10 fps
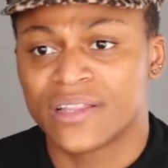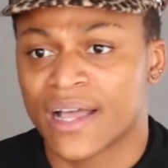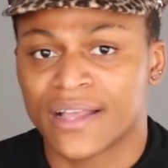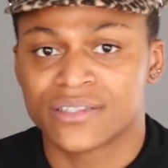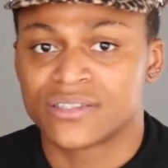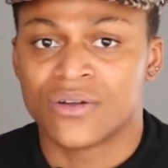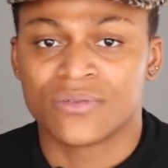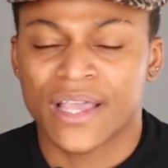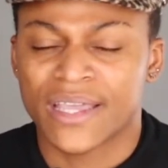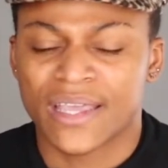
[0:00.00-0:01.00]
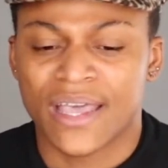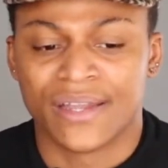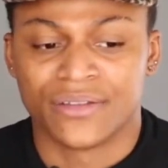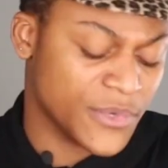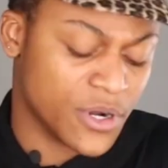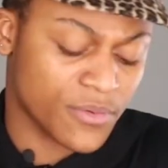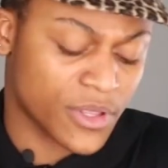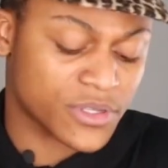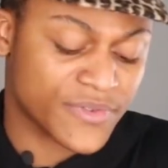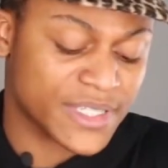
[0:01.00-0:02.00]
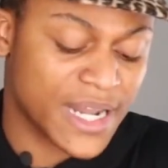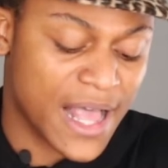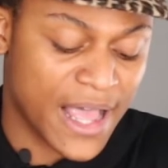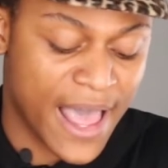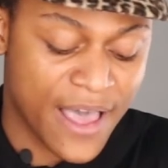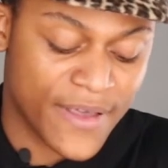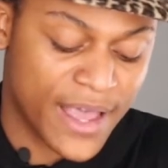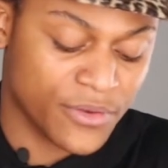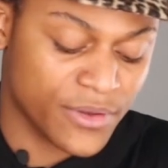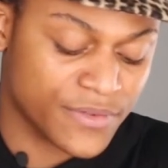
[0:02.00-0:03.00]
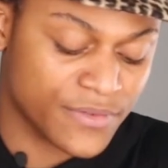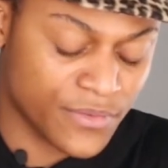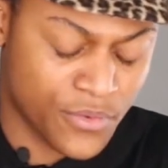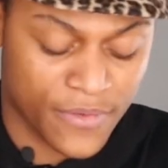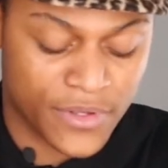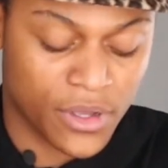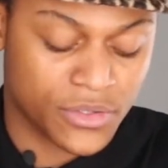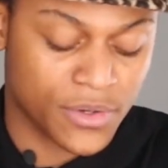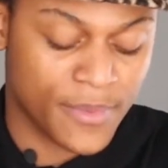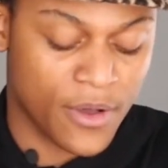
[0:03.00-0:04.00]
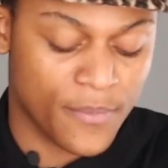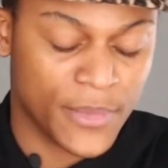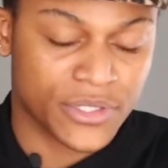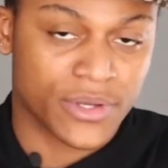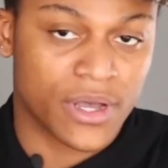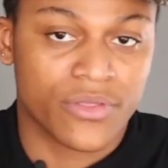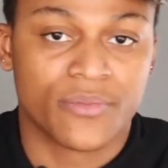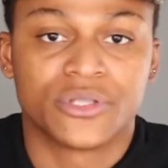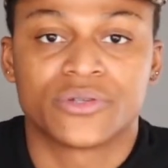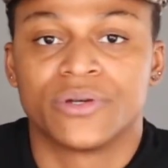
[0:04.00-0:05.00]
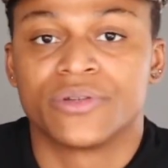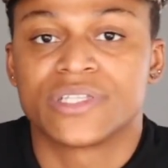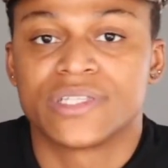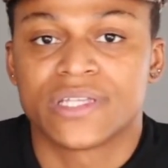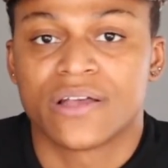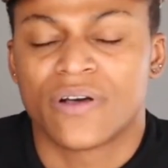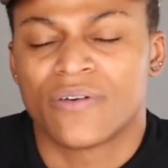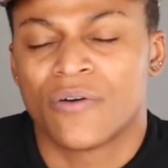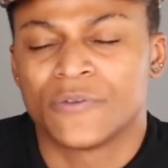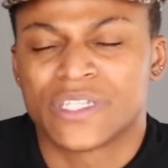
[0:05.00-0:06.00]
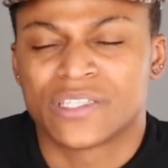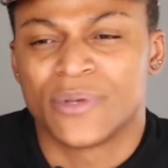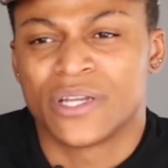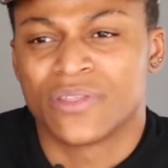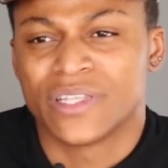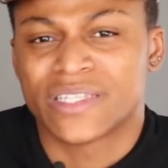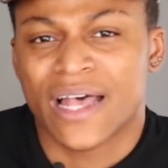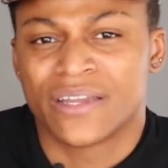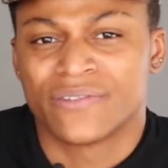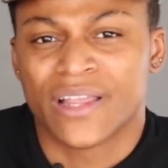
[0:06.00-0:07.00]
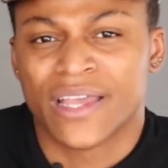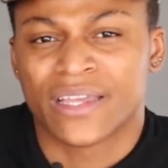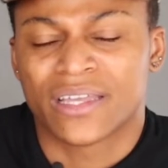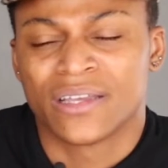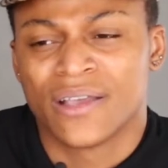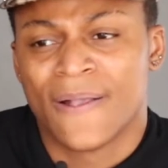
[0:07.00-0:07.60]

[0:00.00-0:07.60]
Like I just don't like it. And the close friends that I have had who I've talked to about mental health and mental illness and stuff, I've always just been on the side of like,